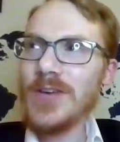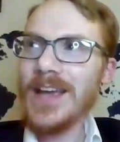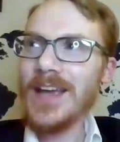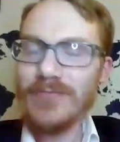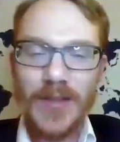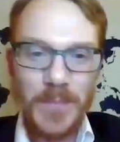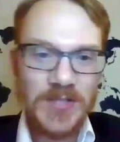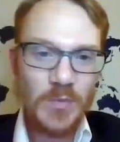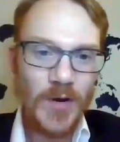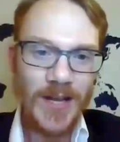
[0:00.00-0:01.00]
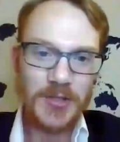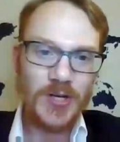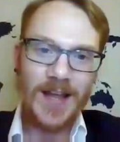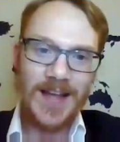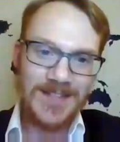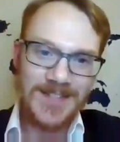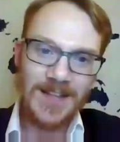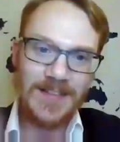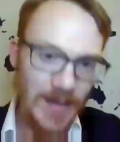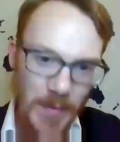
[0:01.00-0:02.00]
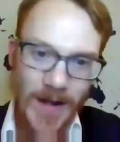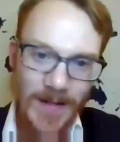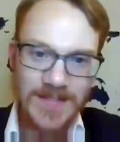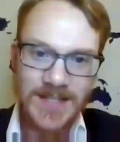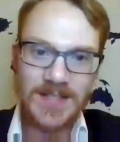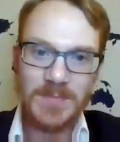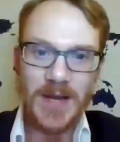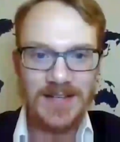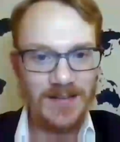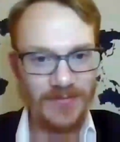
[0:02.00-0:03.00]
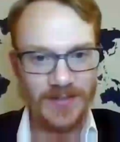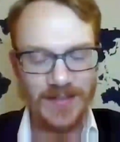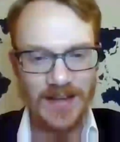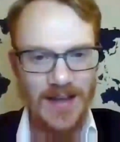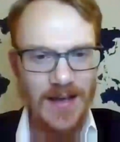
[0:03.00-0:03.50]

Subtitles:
can't flip a switch and suddenly policy is made differently.